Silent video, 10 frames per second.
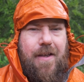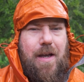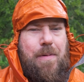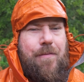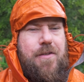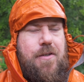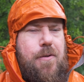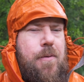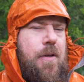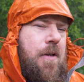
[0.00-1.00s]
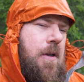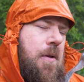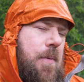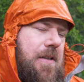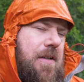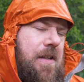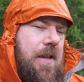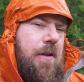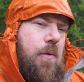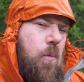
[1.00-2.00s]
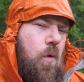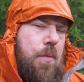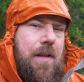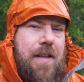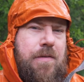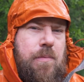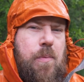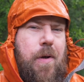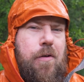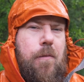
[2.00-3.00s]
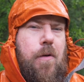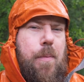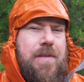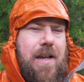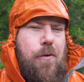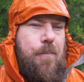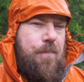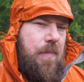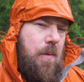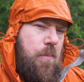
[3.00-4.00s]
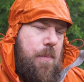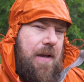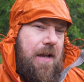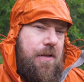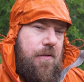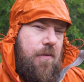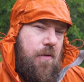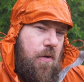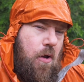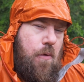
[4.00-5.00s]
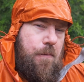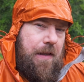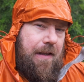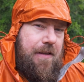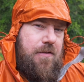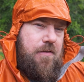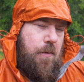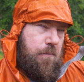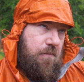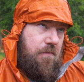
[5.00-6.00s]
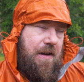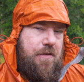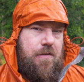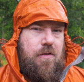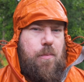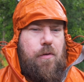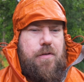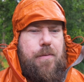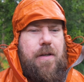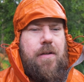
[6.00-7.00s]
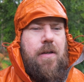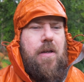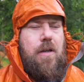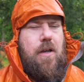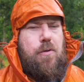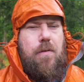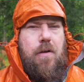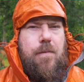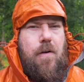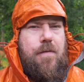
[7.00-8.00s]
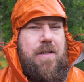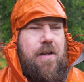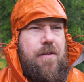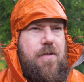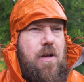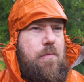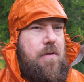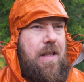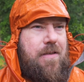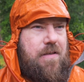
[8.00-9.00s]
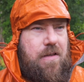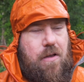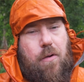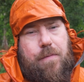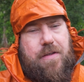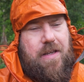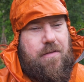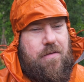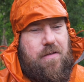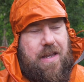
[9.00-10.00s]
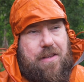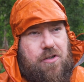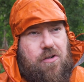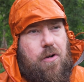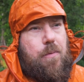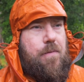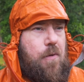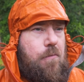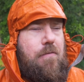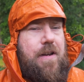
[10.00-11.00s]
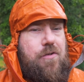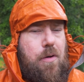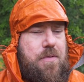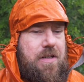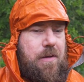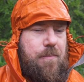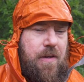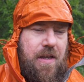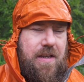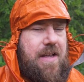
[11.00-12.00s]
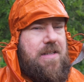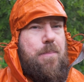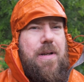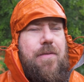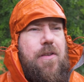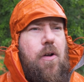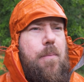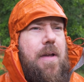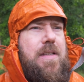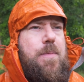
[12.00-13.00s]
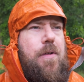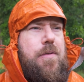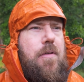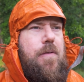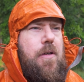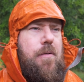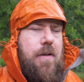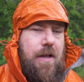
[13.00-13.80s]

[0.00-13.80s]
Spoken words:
having to basically wipe the lens with a microfiber towel, put my hand over the lens so the rain doesn't come onto it, do like a 5-second timer, and then hopefully get the shot with no raindrops in it. It's a bit of a nightmare, to be honest with you.